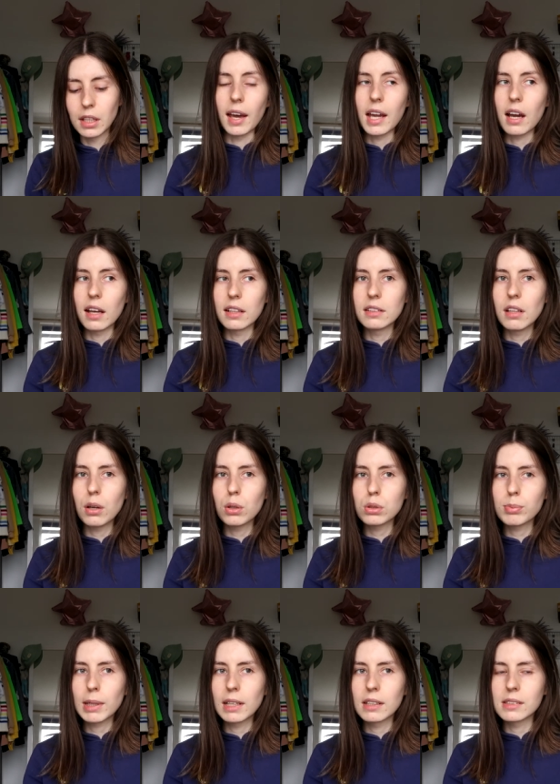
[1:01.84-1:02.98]
I had those
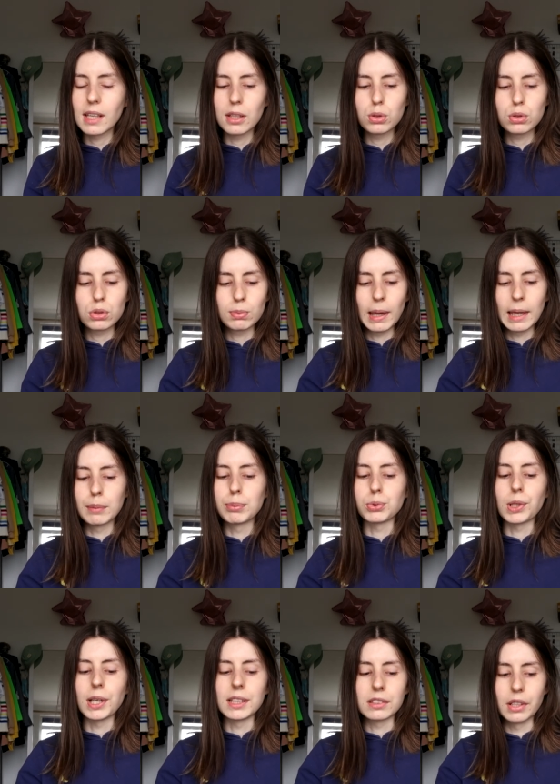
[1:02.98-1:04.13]
because I used to make
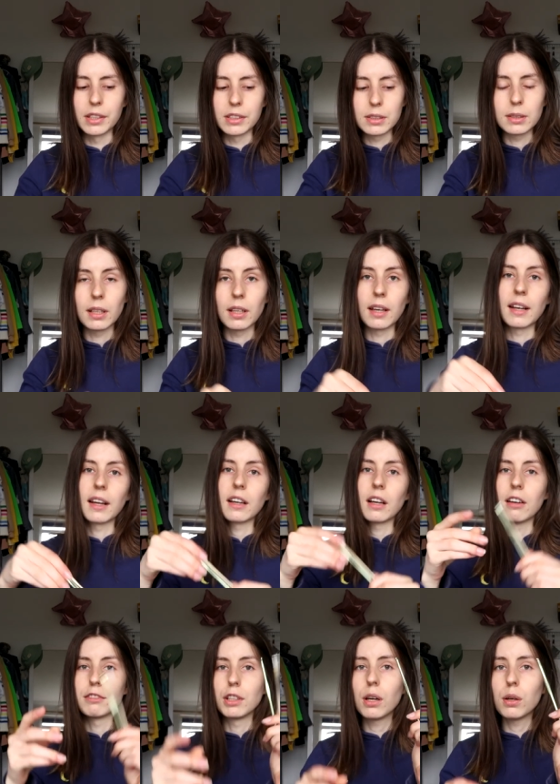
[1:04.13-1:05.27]
bracelets, and I
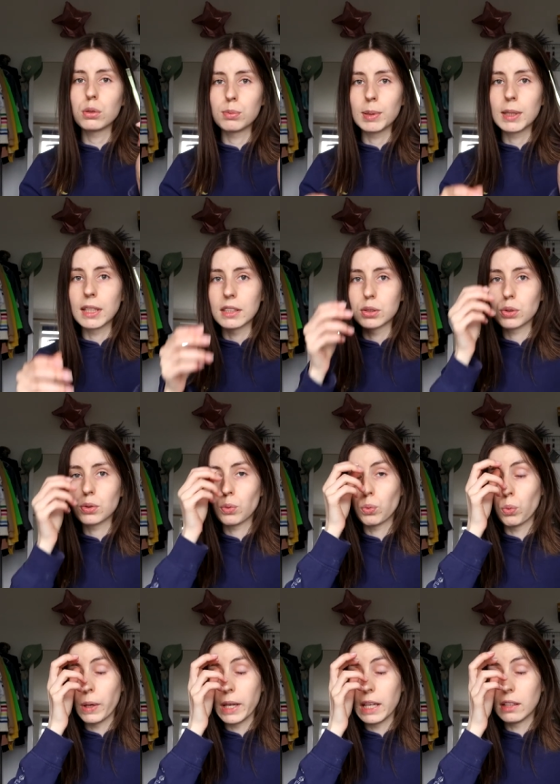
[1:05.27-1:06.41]
have those because
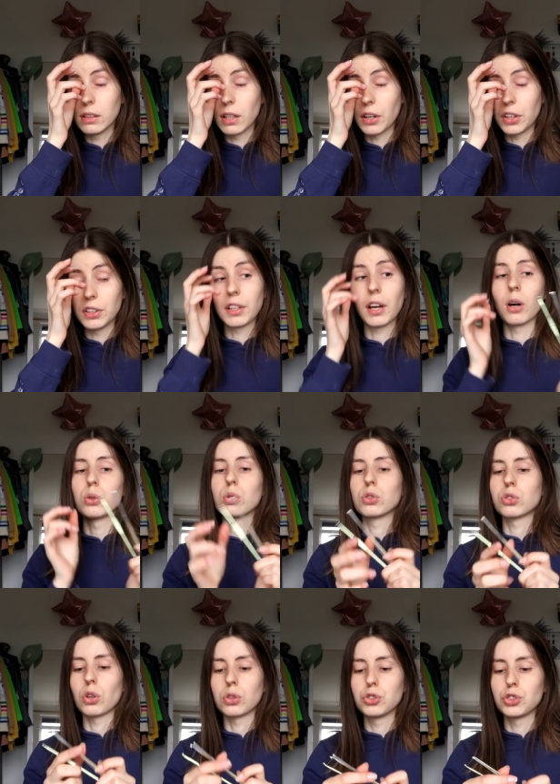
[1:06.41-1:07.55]
we learned how to
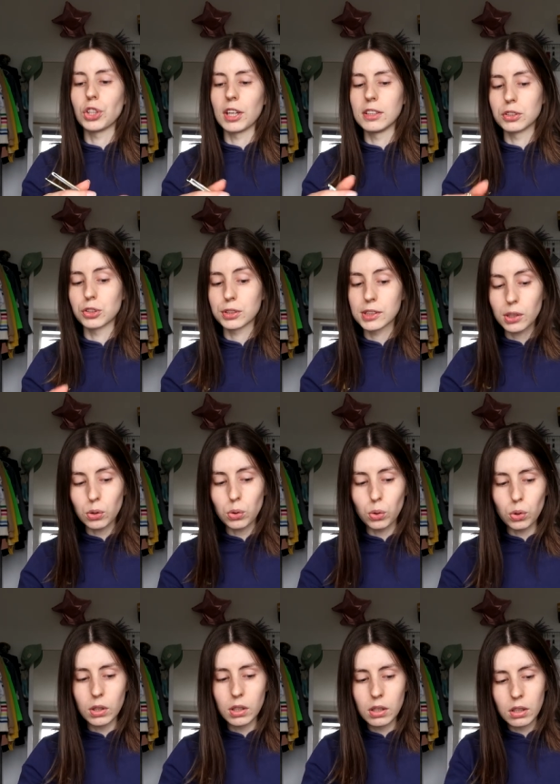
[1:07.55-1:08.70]
crochet in
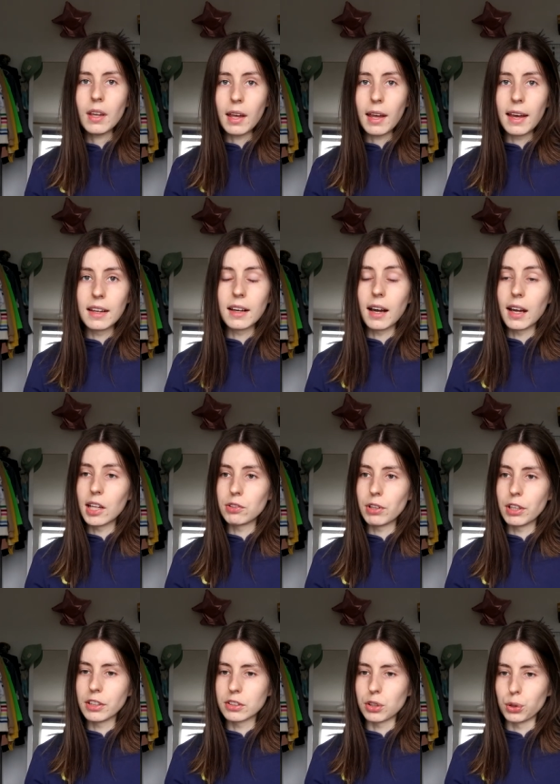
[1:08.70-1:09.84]
school, and I
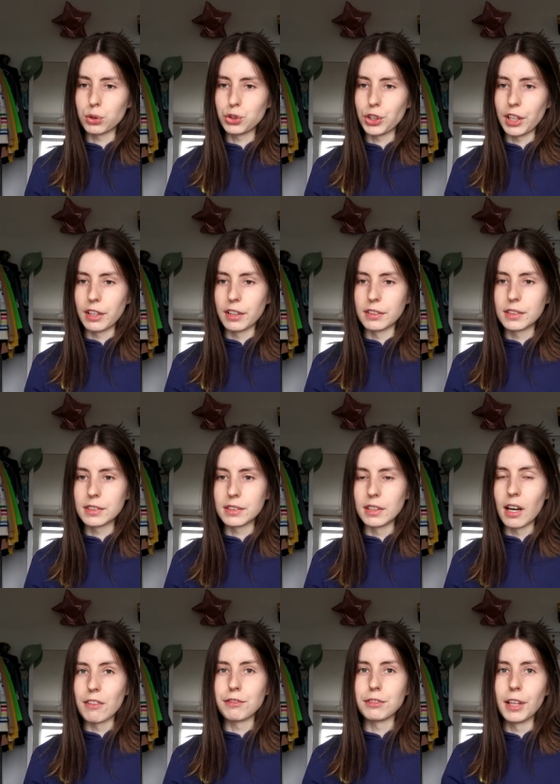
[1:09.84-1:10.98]
already crocheted
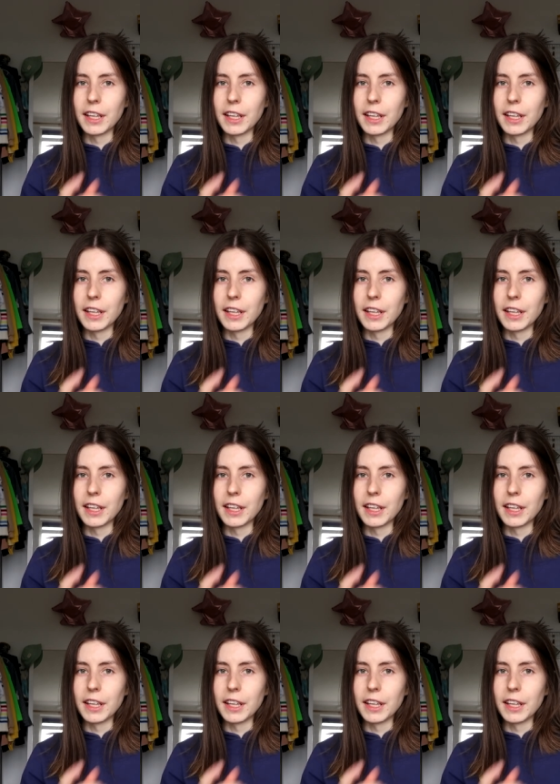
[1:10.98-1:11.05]
stuff